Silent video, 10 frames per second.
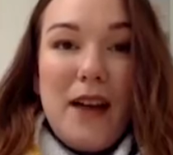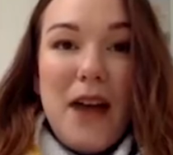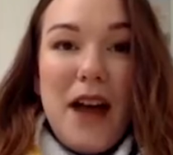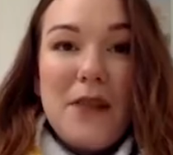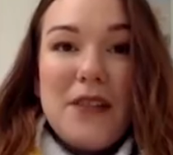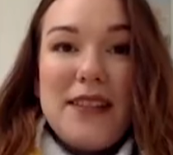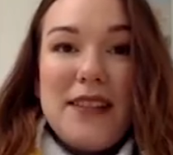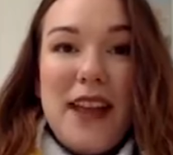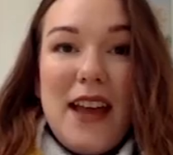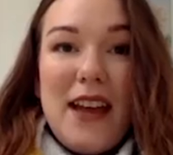I would
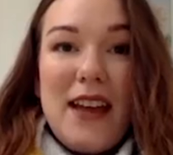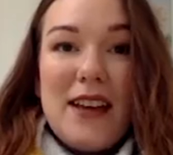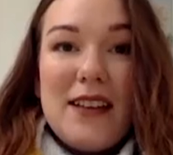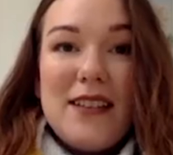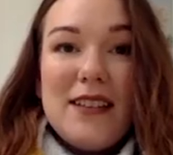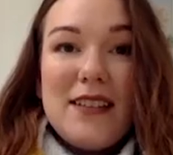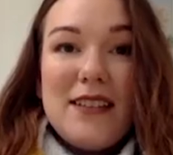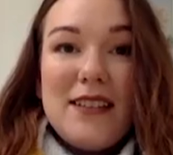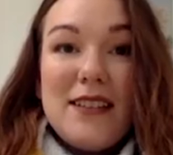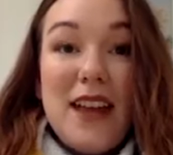say
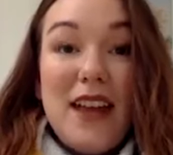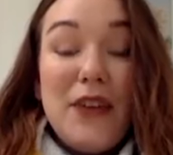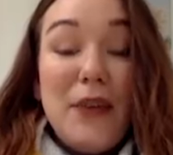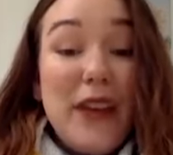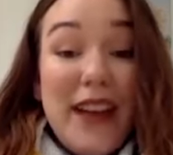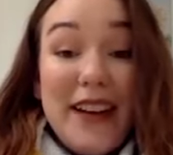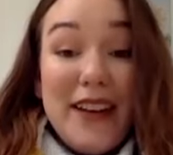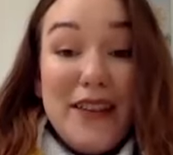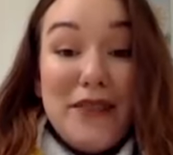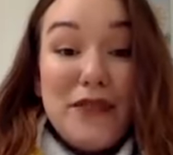stay
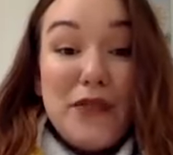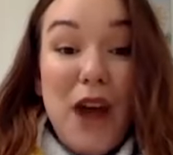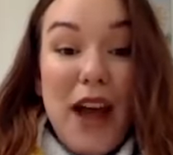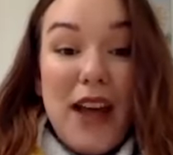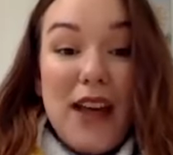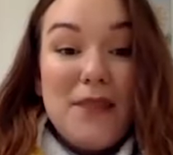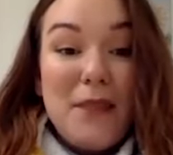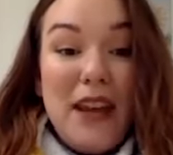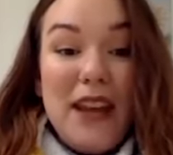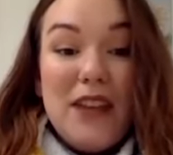creative, try as
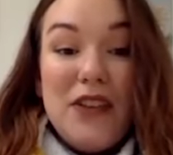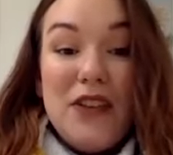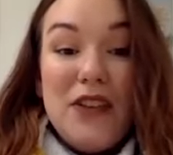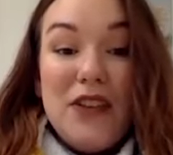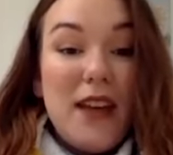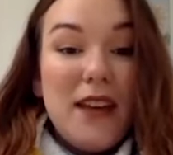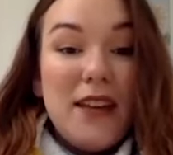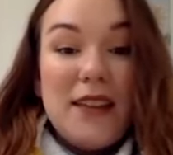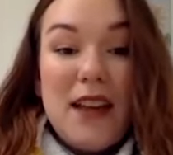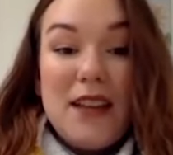many new
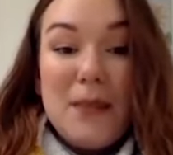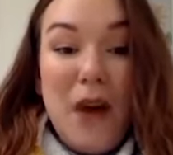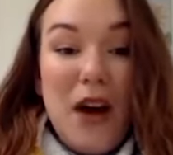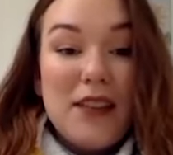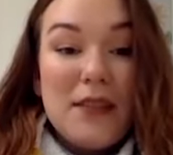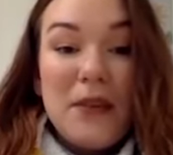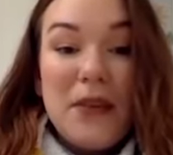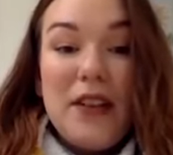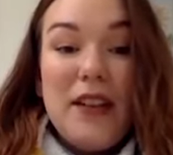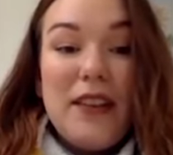things as
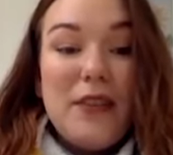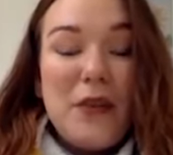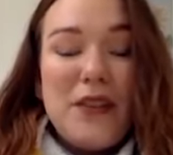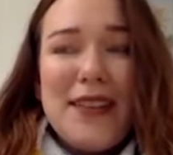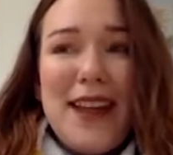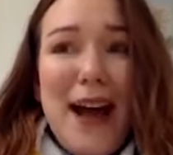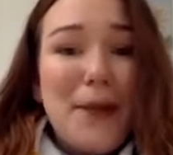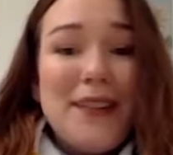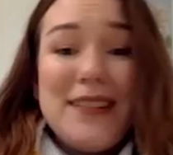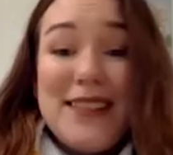possible. The worst that
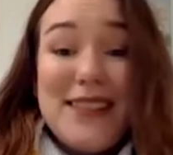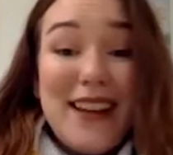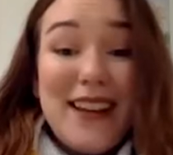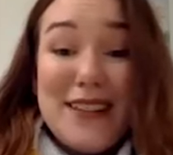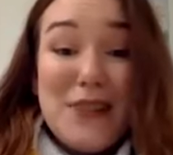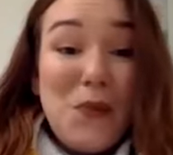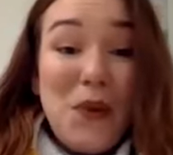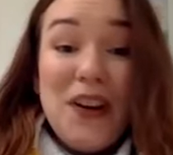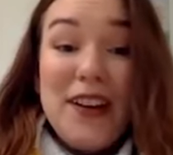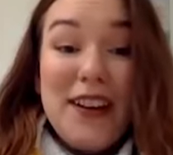happens is that it doesn't
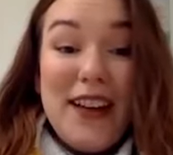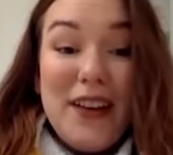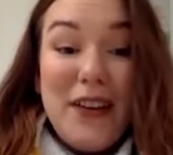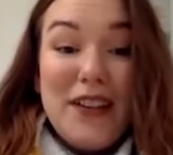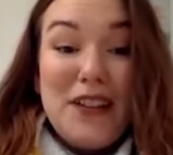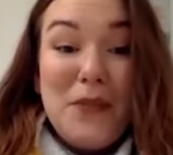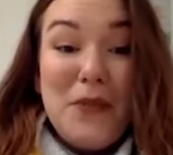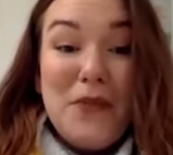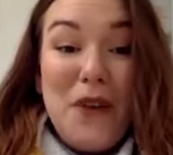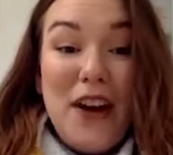work and you get to
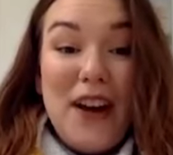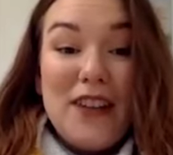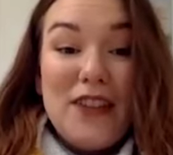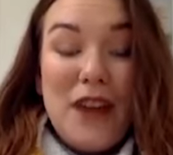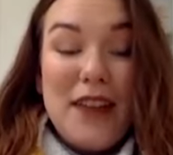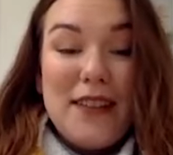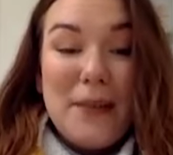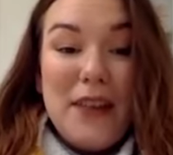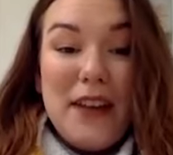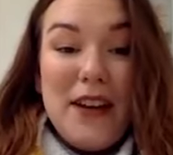move on and try
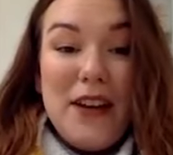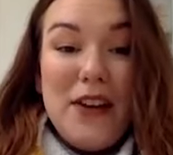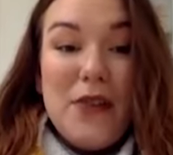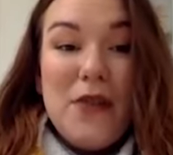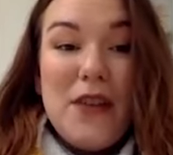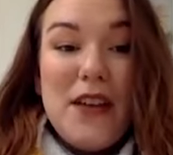something new.